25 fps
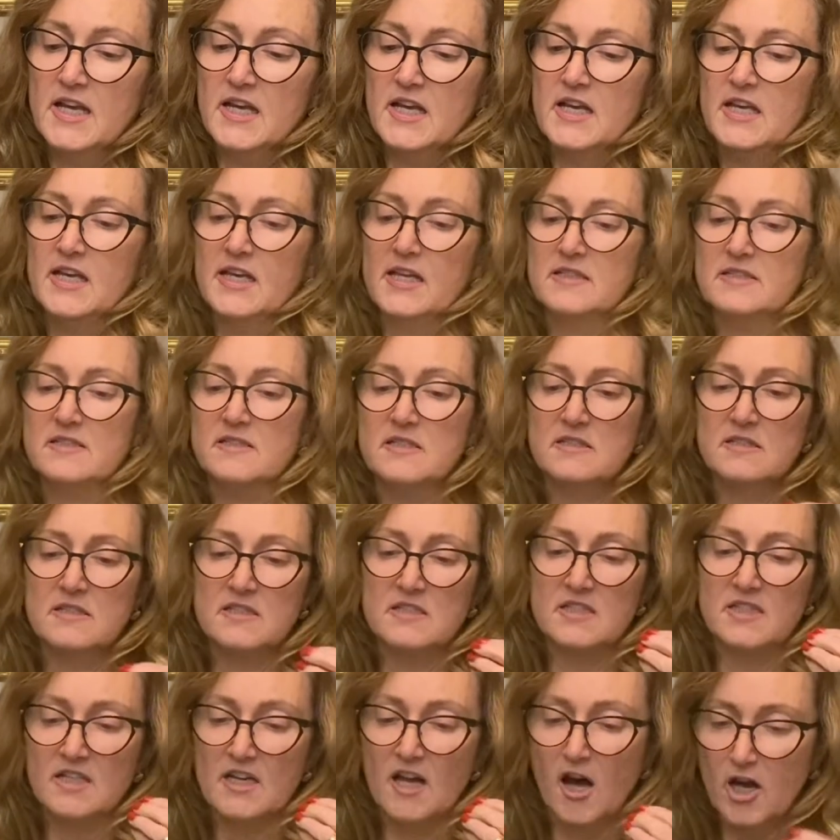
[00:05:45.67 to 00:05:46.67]
is this
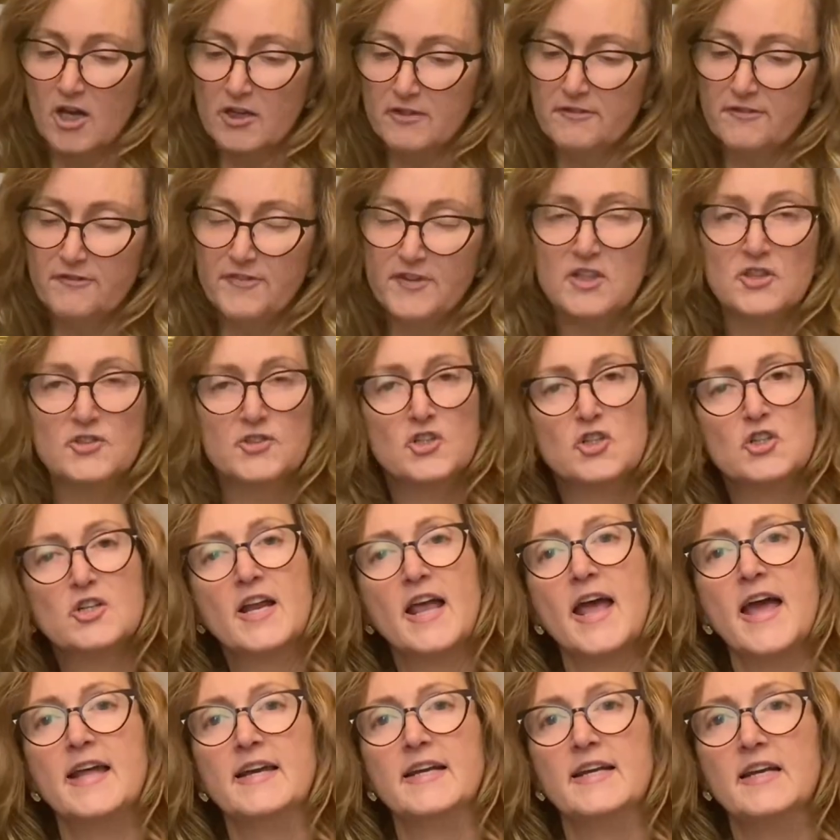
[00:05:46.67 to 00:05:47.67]
is an unfiltered
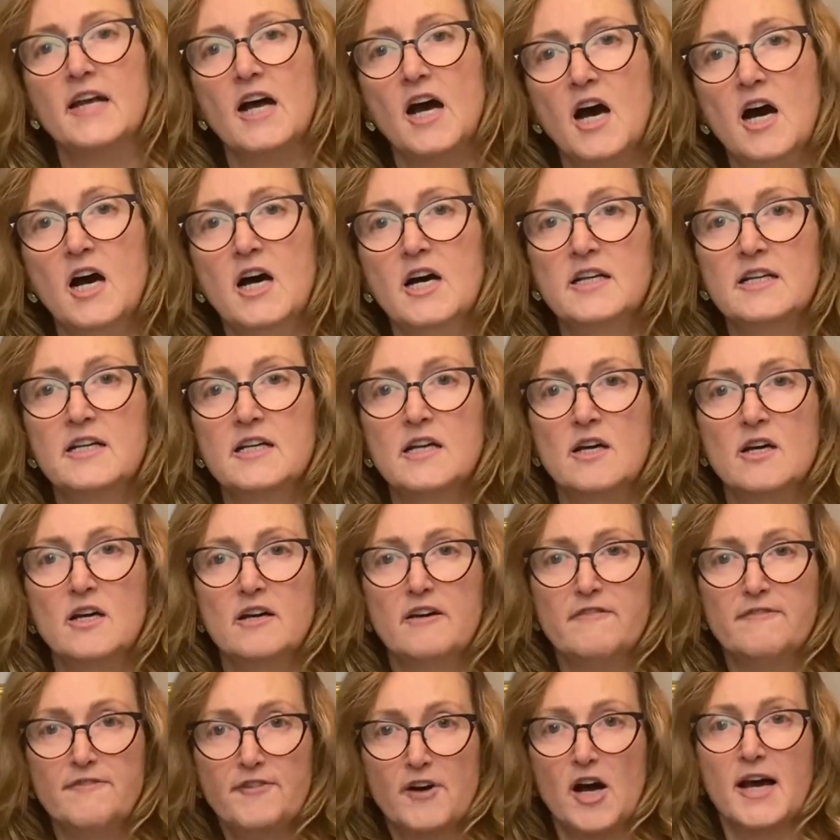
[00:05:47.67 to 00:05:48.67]
and an
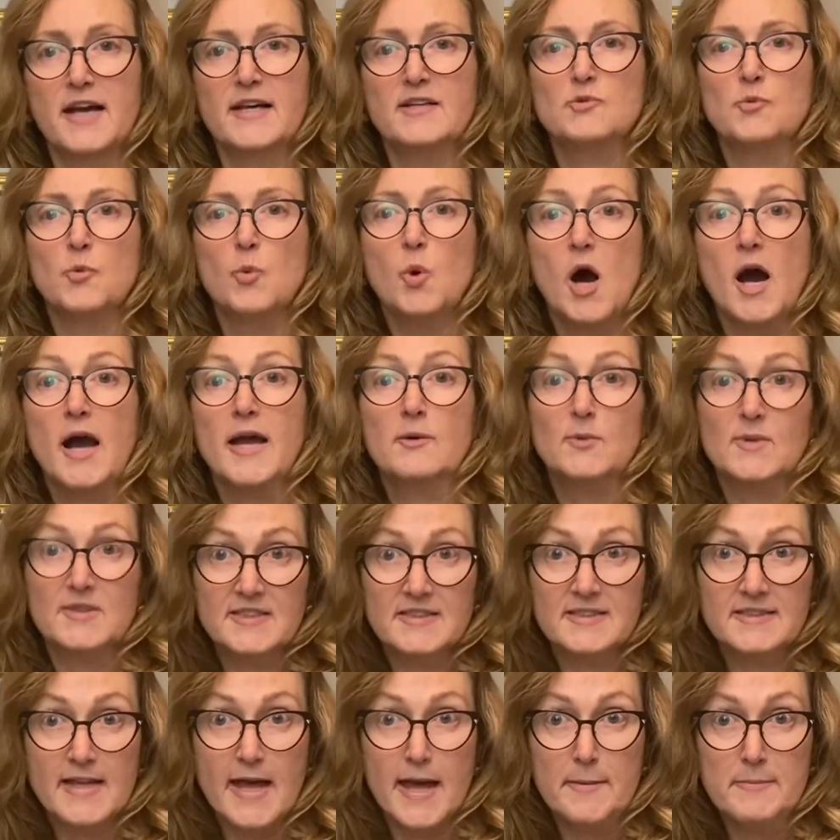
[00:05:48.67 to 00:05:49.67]
unfined wine. What
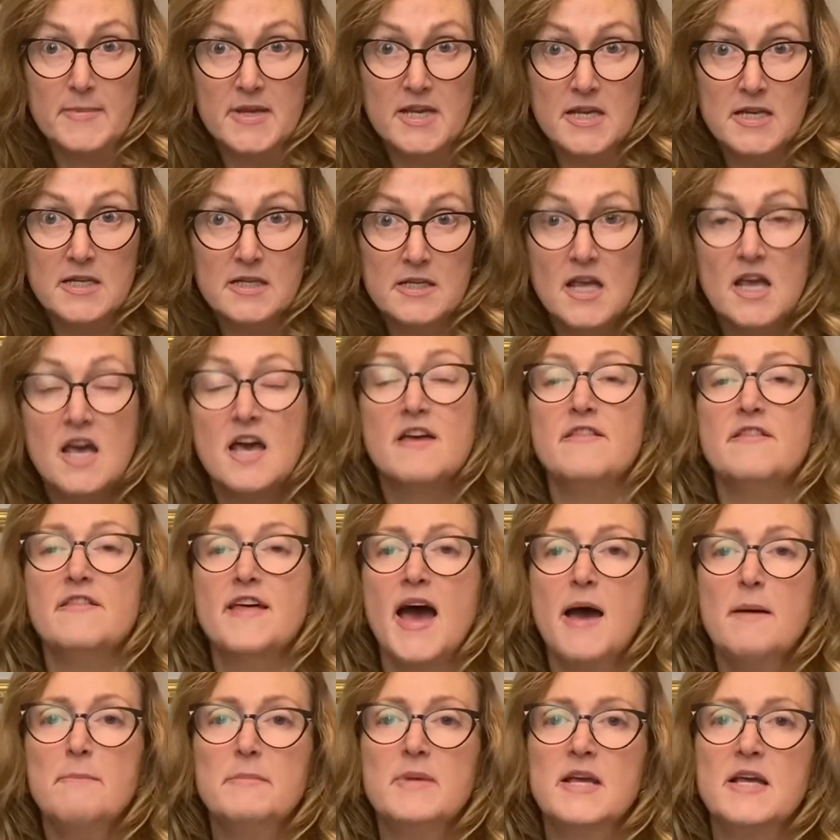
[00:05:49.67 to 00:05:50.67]
does that mean?
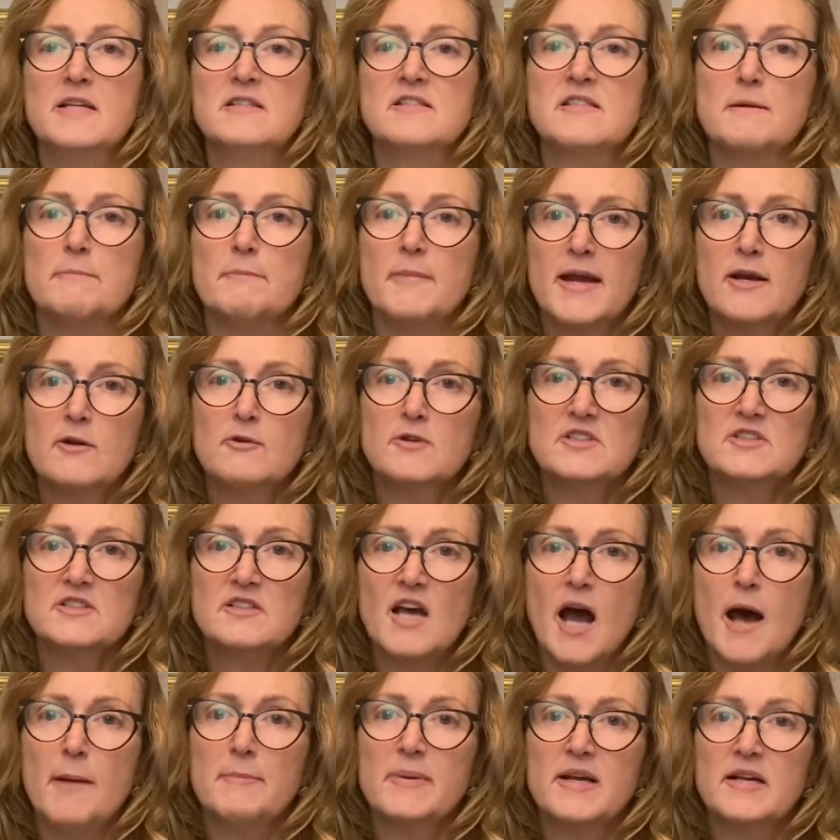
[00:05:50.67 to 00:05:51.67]
That means the
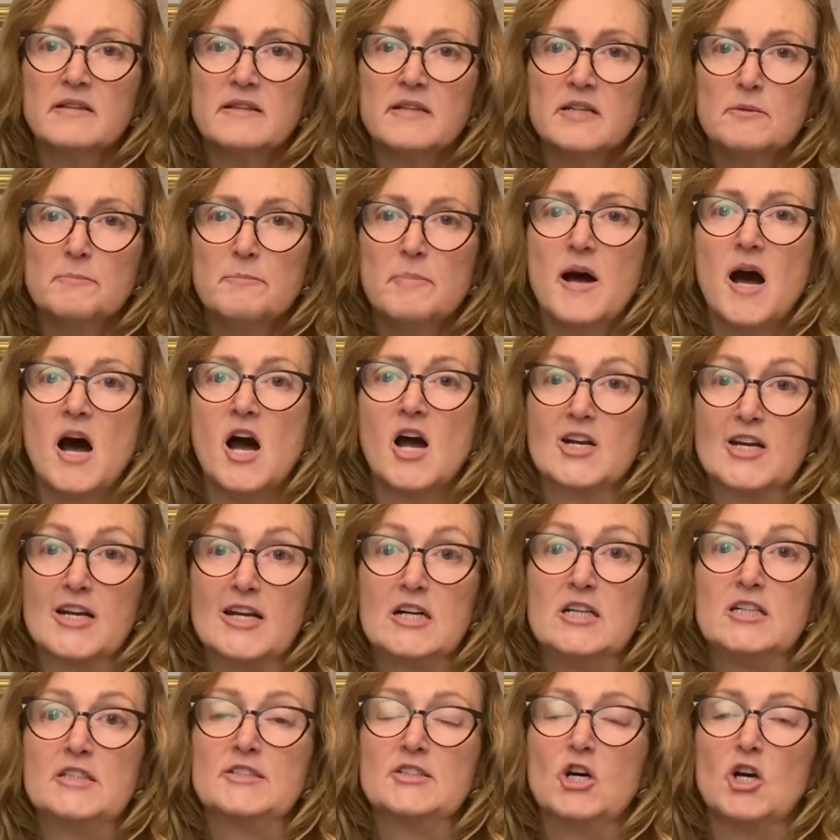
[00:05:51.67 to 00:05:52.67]
microscopic little
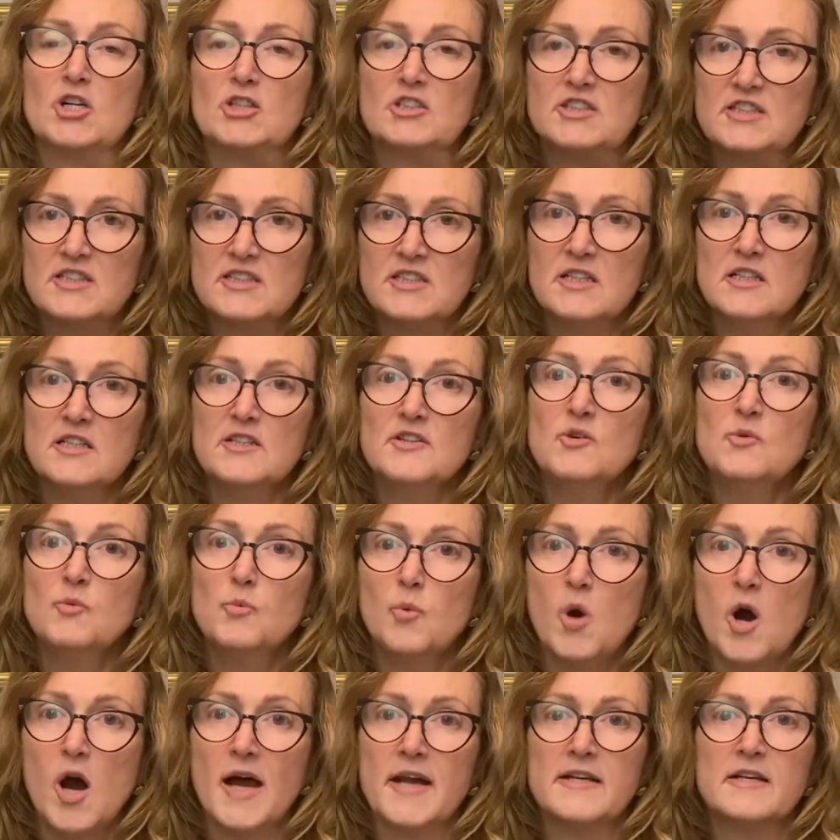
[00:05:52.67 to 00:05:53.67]
particles are still in the
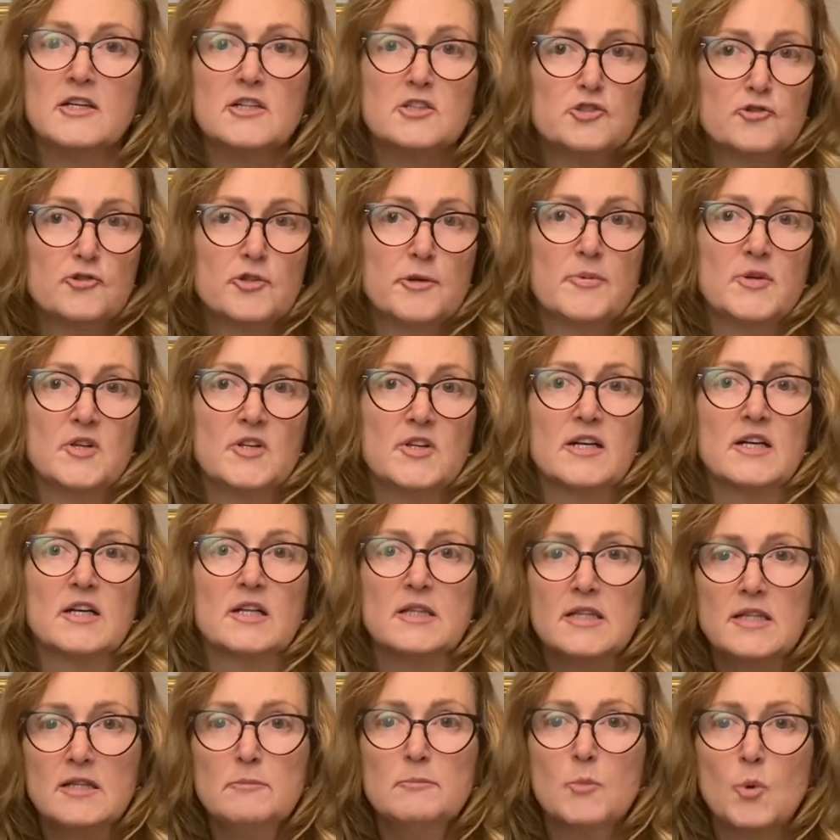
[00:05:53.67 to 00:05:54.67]
wine contributing a
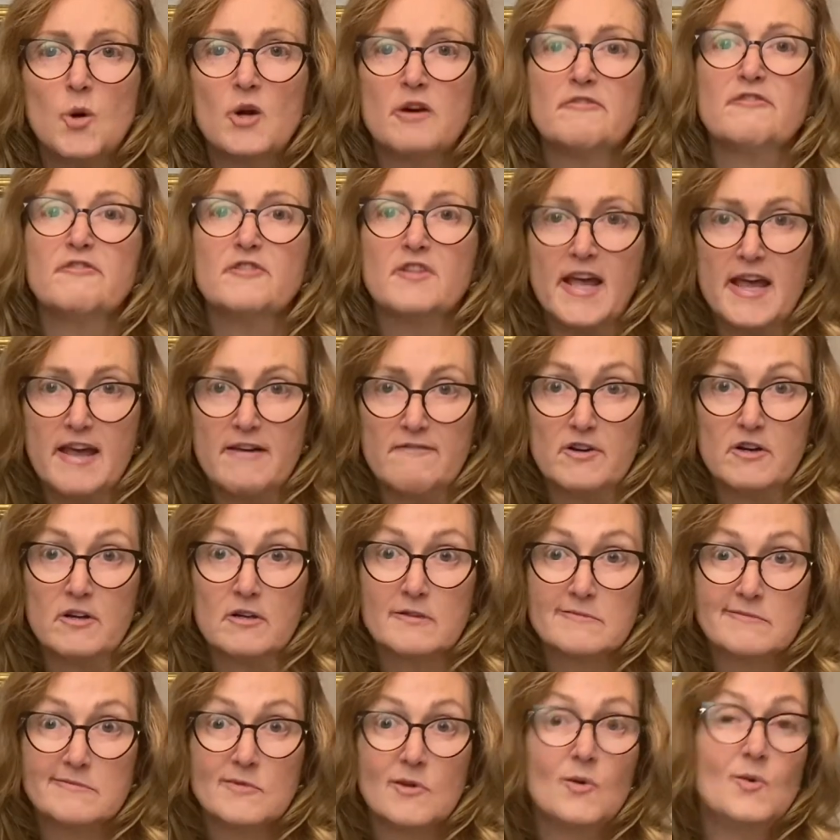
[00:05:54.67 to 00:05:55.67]
little more flavor,
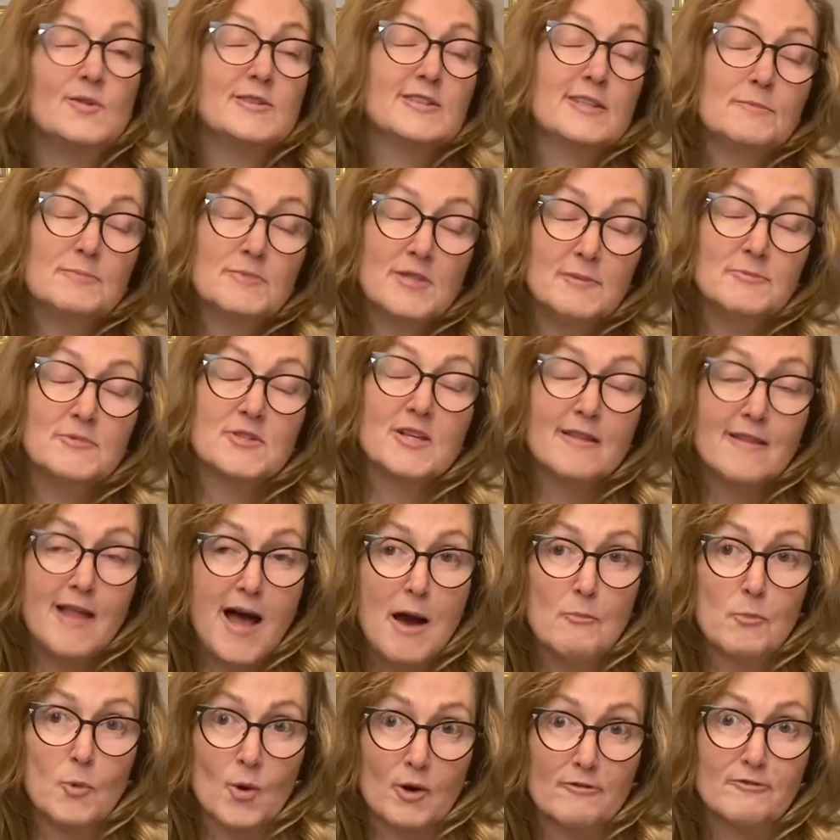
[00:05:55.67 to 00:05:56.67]
or sometimes a
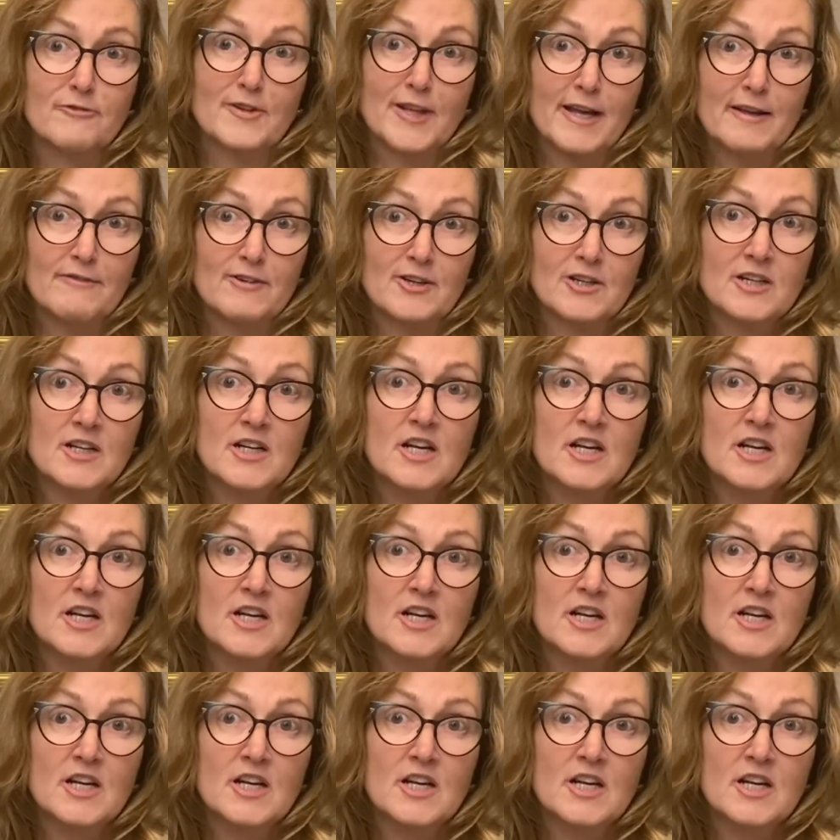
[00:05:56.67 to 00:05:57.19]
lot more flavor.